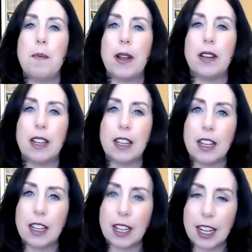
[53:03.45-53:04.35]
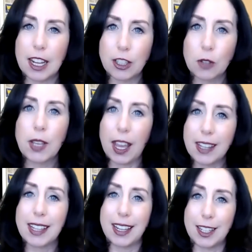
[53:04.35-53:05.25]
But it's
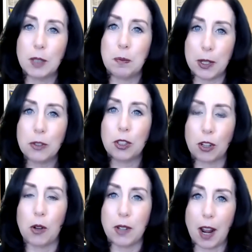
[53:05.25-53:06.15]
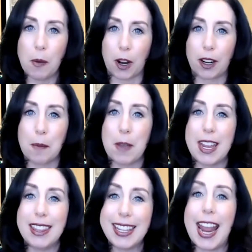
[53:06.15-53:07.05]
okay that kids build their own network
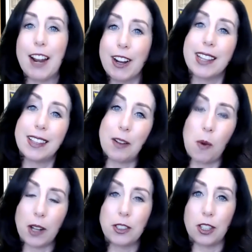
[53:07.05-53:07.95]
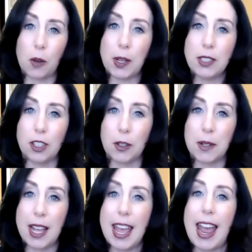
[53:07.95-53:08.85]
in the area that they want to go into